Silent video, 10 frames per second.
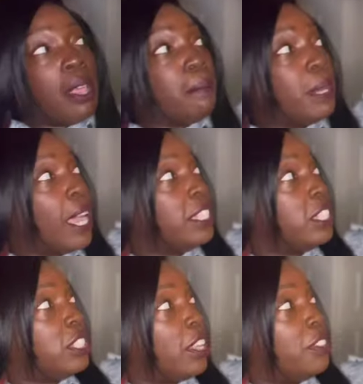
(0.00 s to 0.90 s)
but i just
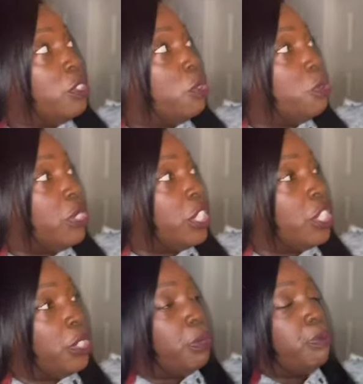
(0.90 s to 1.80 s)
thought this was really
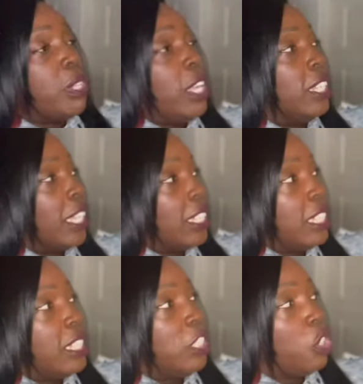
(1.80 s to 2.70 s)
cute and like i said it's
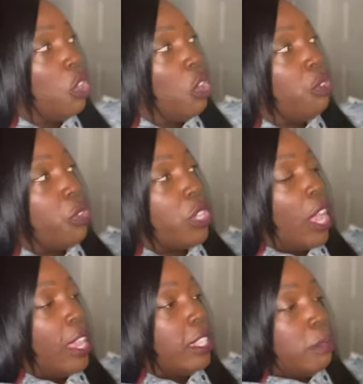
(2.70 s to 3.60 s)
a little
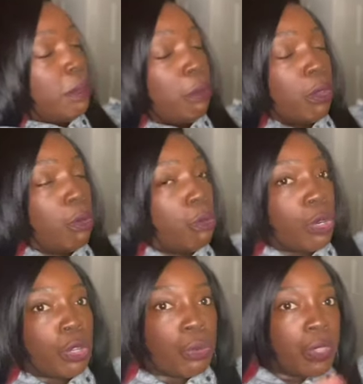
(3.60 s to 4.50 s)
oversized but we'll
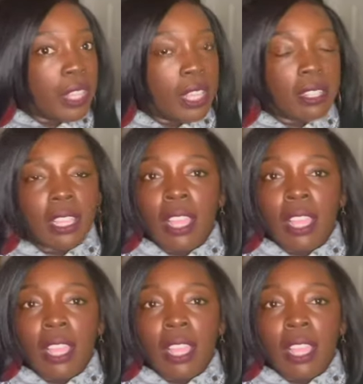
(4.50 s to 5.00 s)
work with it